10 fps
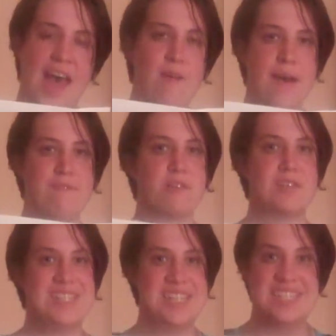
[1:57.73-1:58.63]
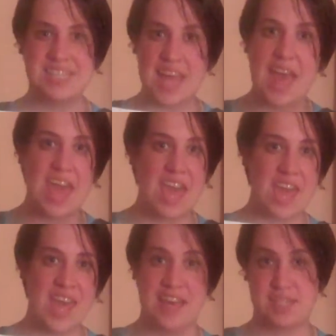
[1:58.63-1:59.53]
However,
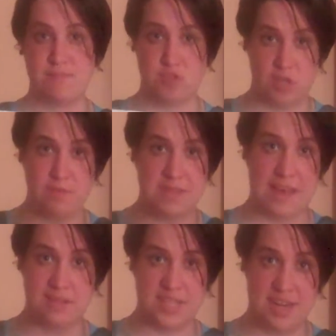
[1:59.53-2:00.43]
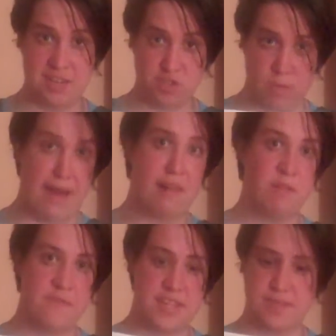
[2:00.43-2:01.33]
today, as of
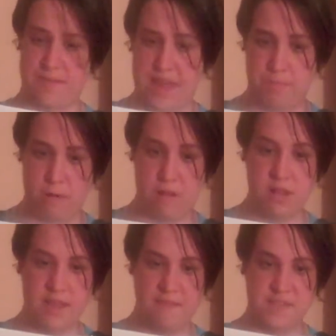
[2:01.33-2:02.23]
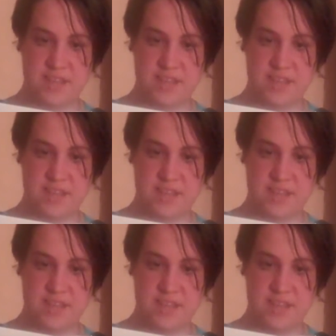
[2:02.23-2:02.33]
2012, as of April of